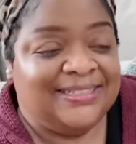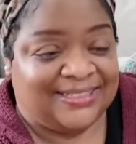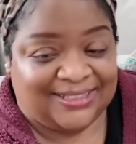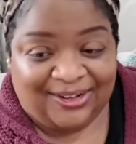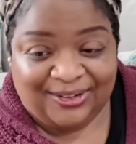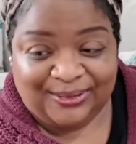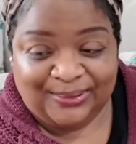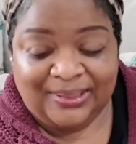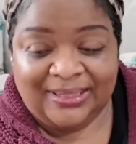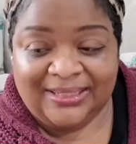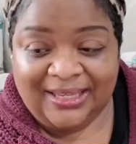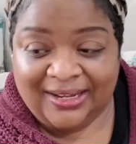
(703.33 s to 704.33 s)
So,
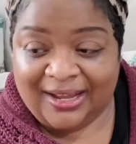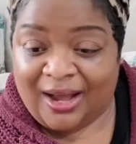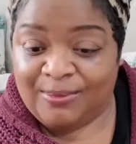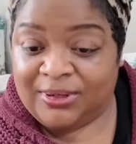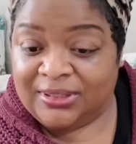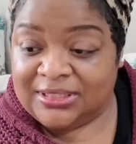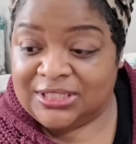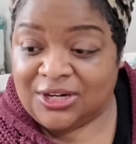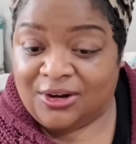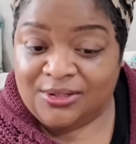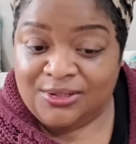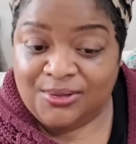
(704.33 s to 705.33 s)
yeah, I'm going to
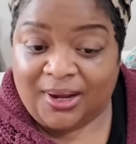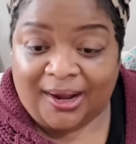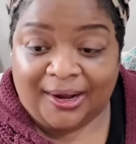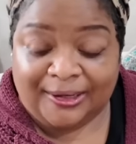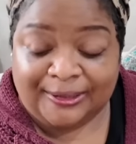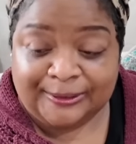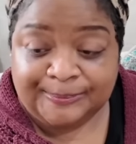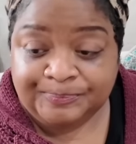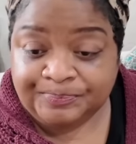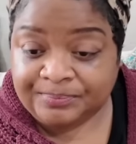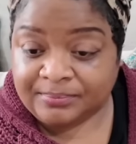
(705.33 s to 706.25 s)
show you all